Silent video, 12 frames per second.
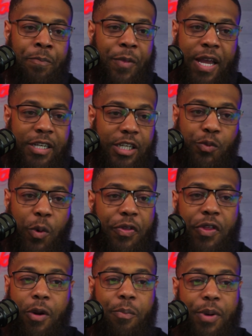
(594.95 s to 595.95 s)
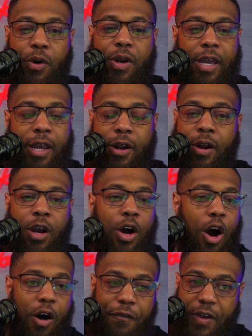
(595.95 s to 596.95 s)
and just what they're building here
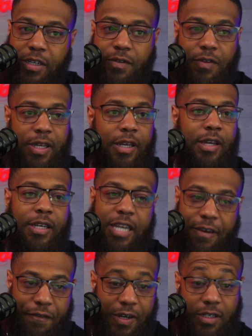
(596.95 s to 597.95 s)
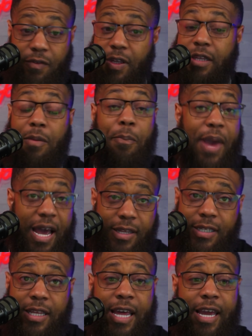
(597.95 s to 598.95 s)
offensively, defensively, the
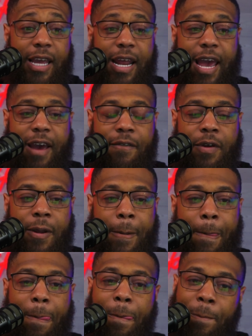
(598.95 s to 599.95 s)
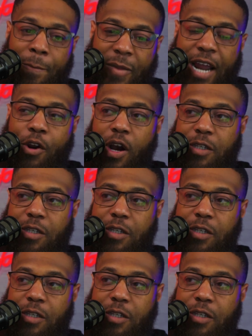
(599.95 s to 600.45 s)
balance that they can have. I know I